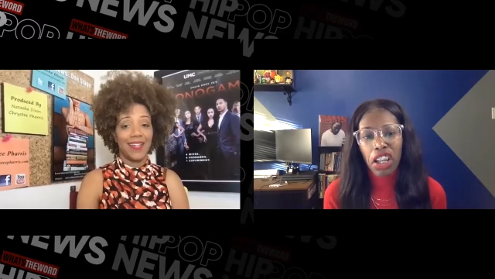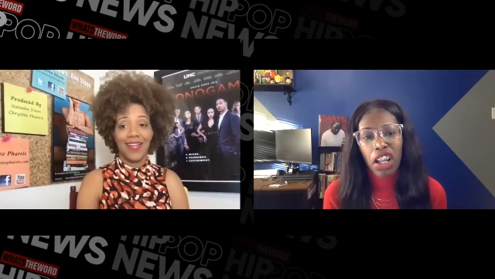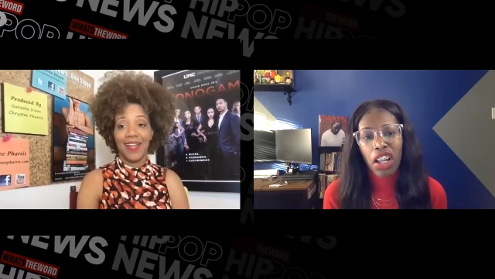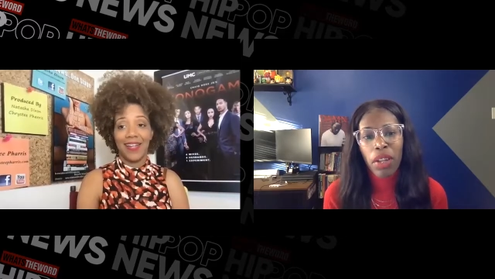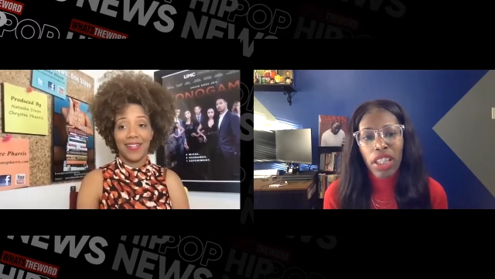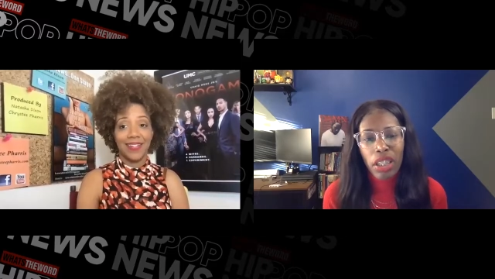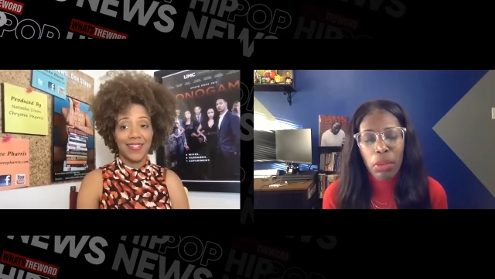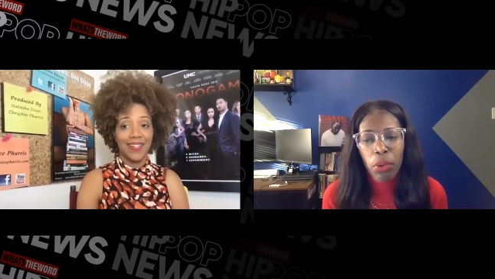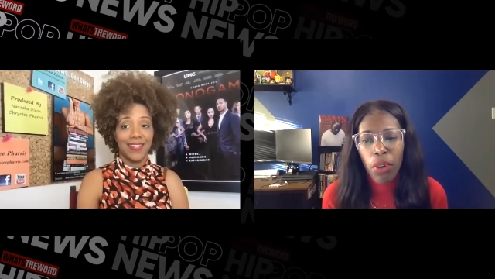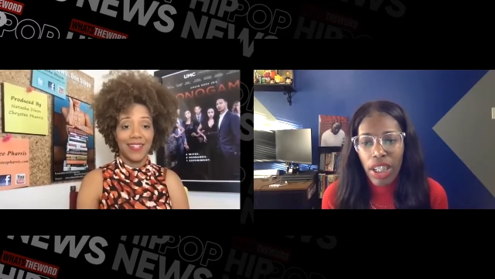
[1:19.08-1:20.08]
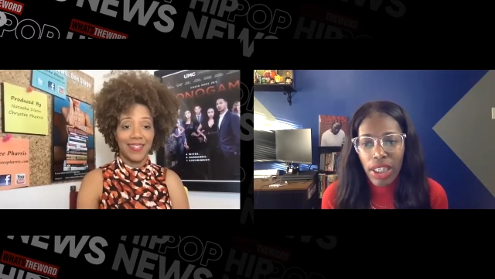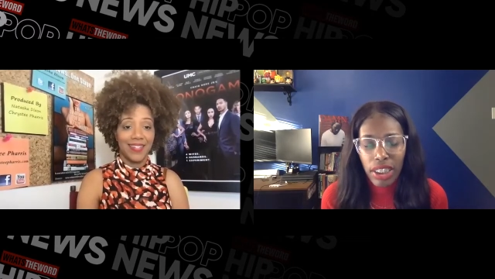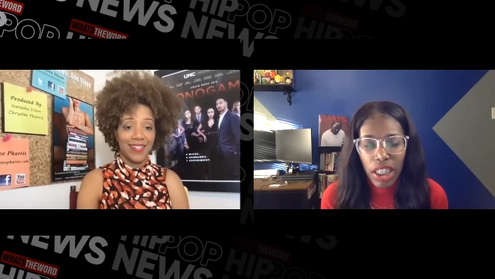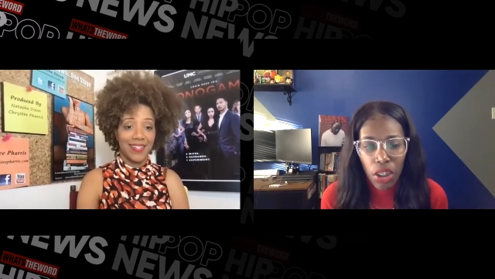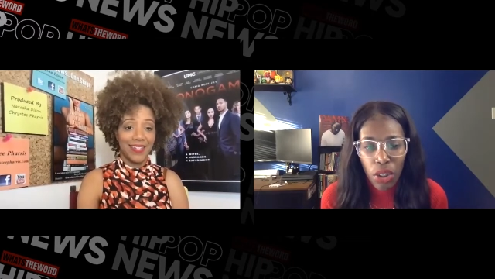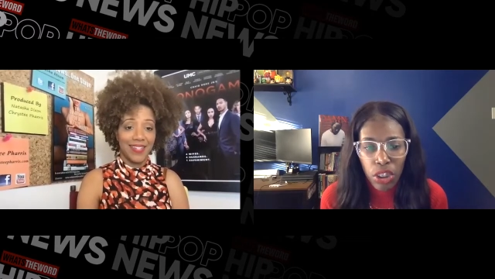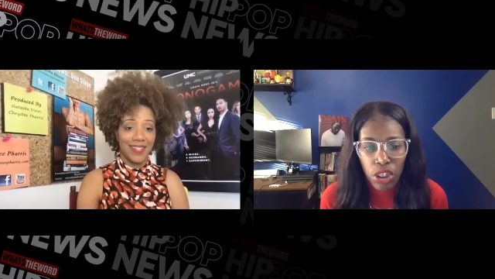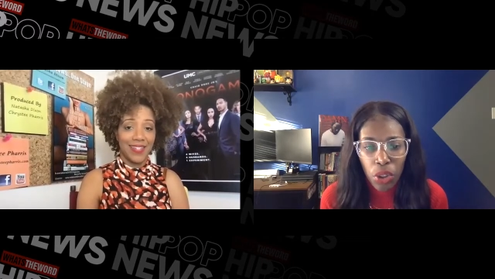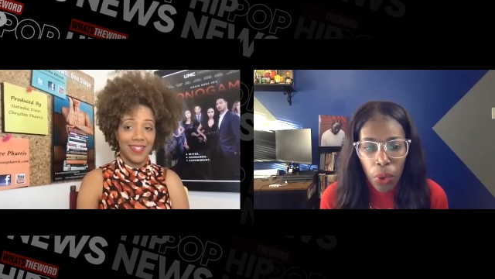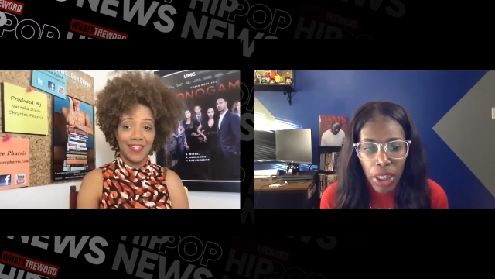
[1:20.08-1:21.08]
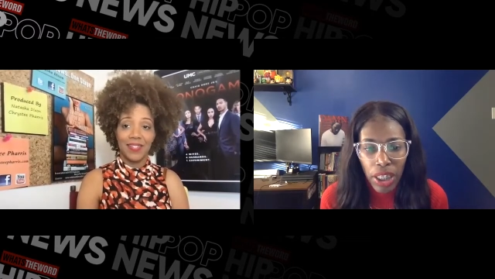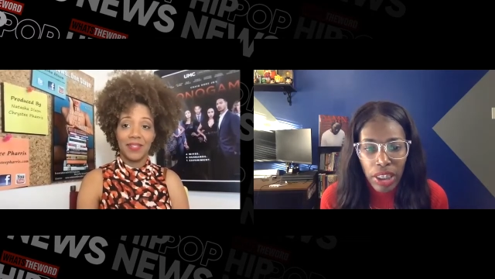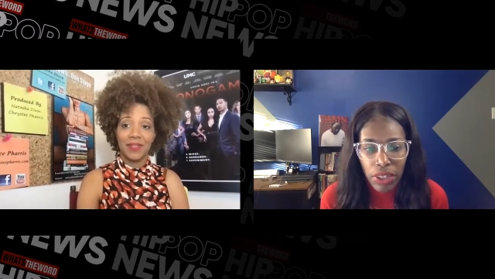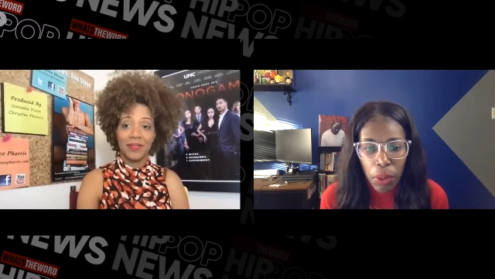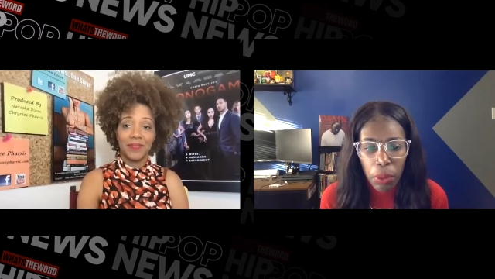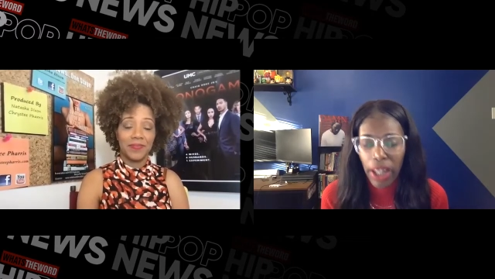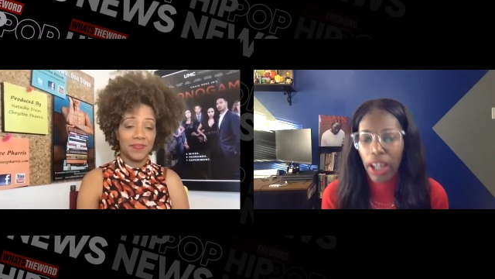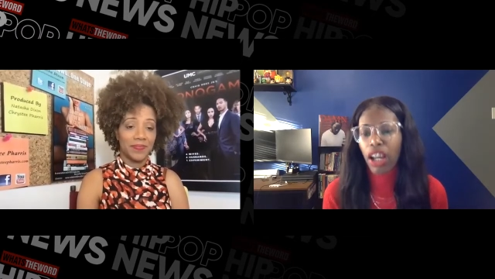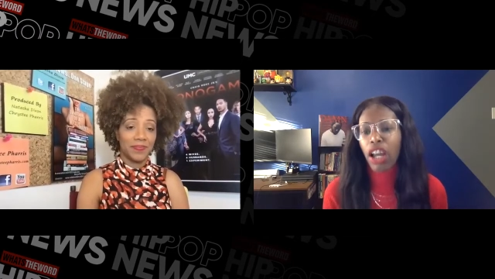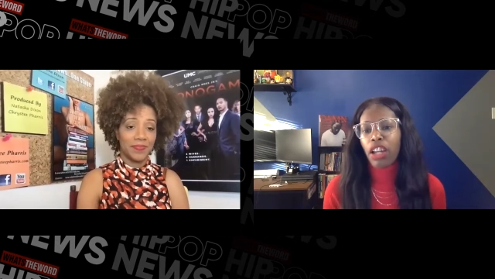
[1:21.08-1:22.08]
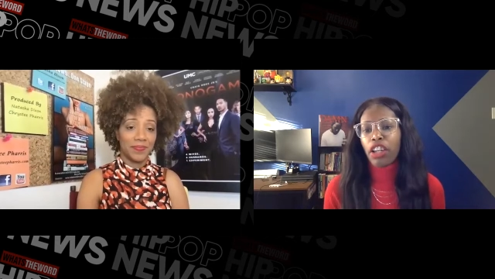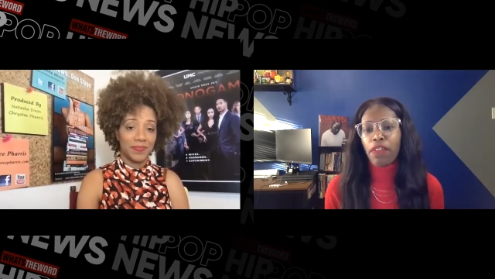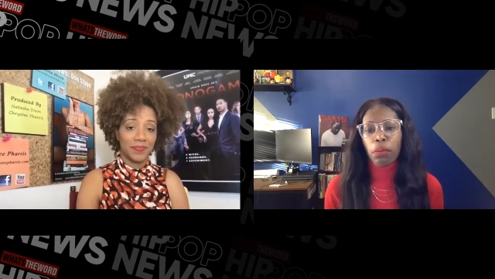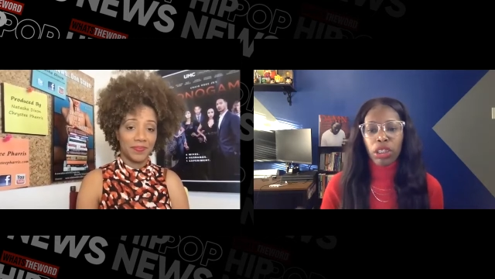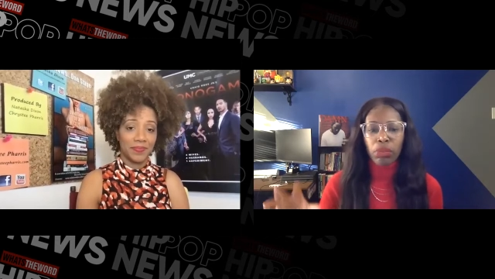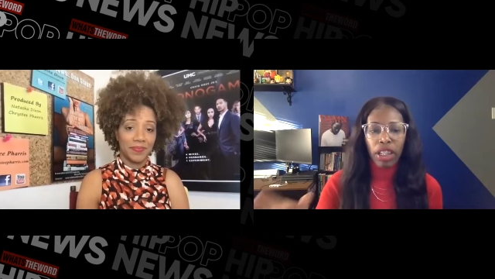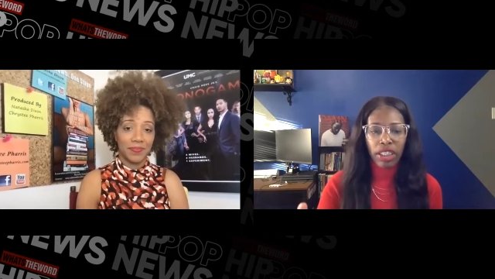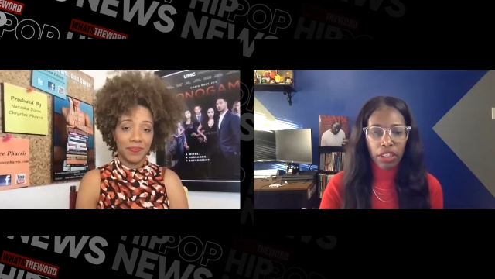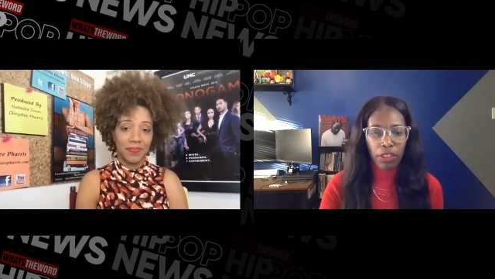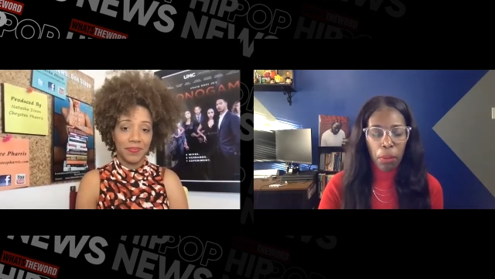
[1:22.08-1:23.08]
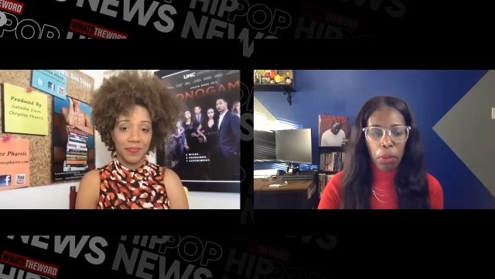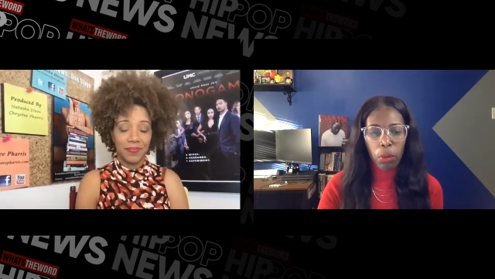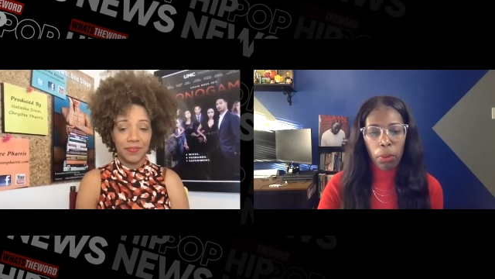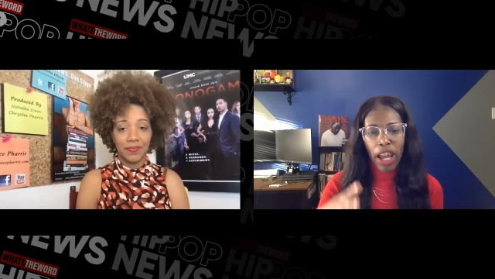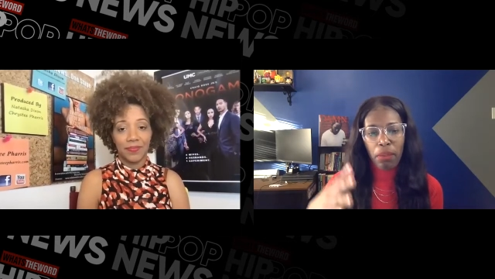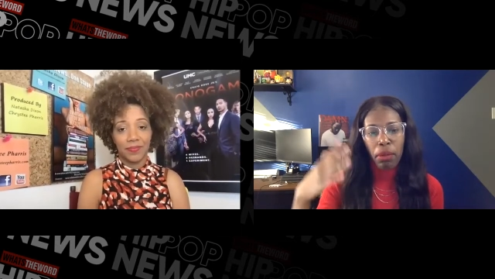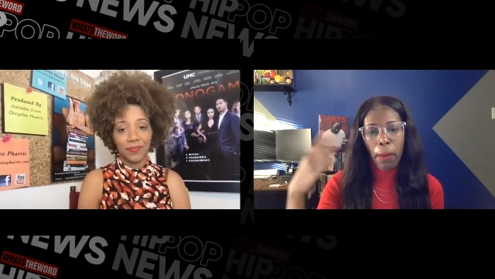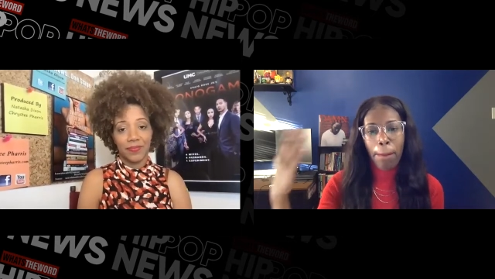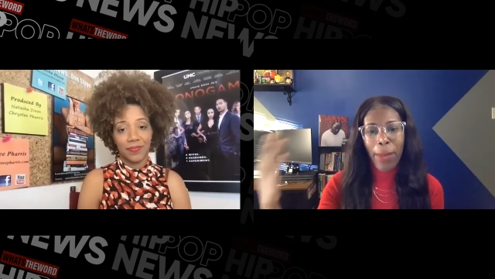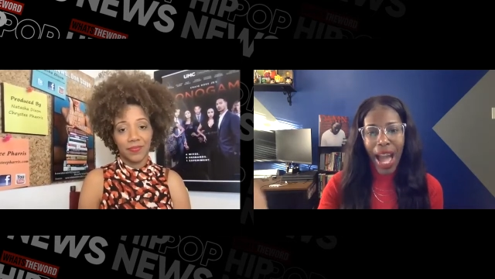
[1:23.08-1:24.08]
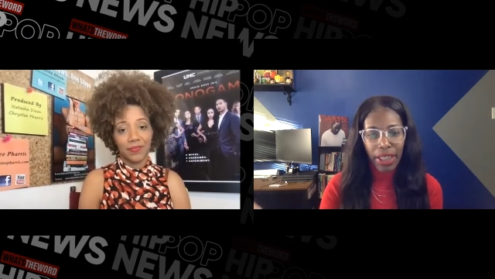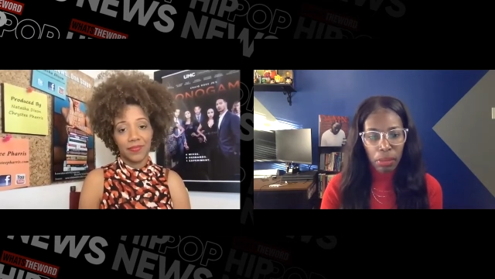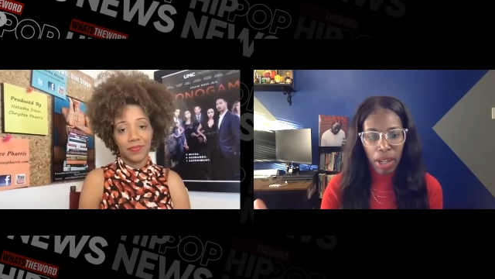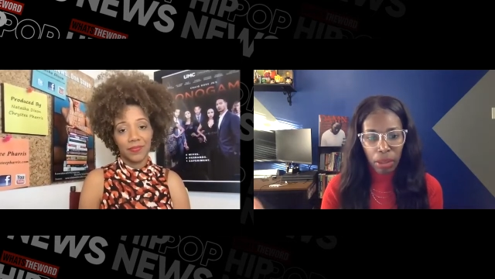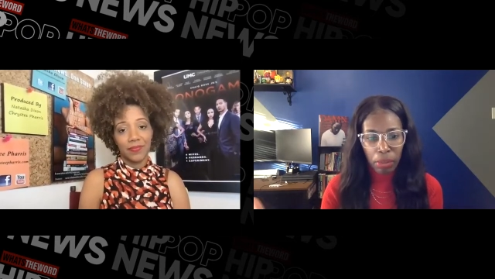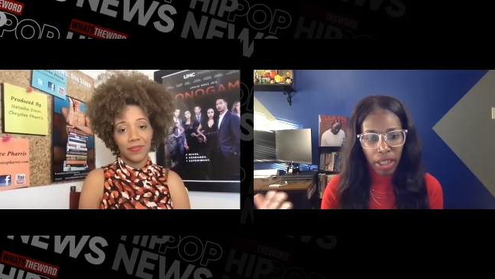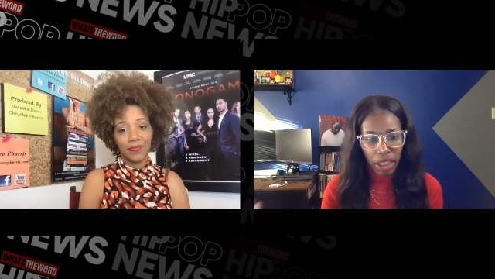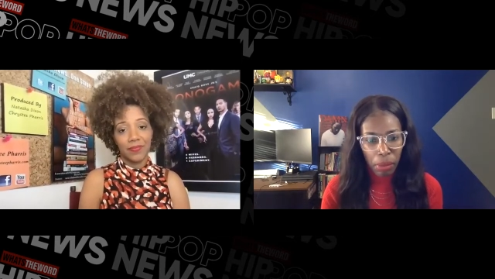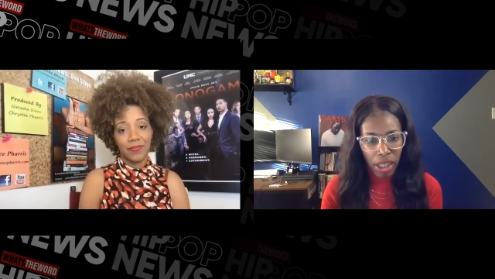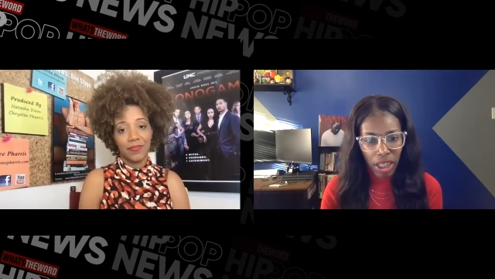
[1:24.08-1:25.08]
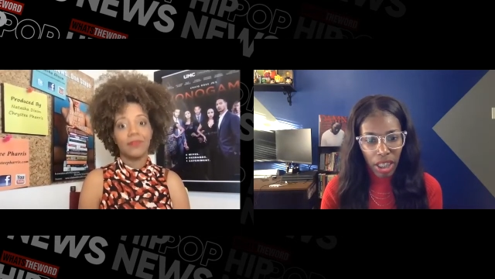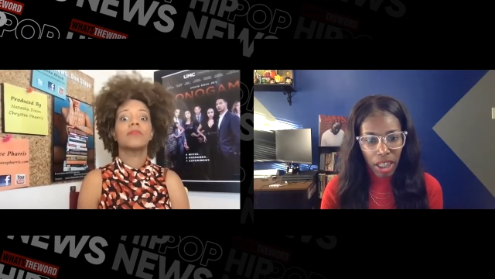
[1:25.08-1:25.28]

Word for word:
Speaker 1: yeah. Really important to tell stories from like different perspective, how people may have been impacted by the pandemic.